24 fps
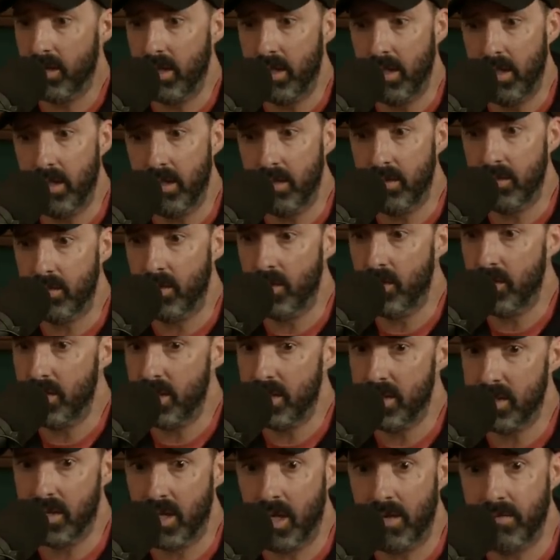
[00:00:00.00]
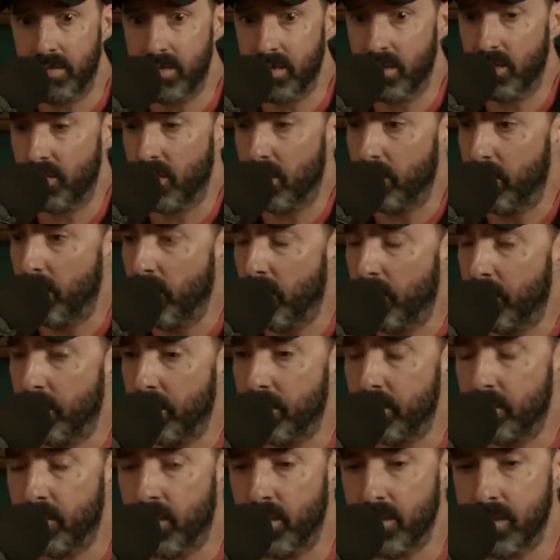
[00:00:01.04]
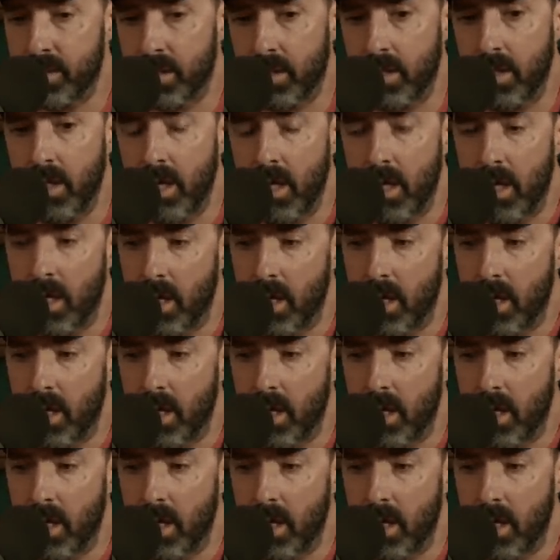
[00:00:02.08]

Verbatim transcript: He, mm -hmm. know, he's obviously a great people person.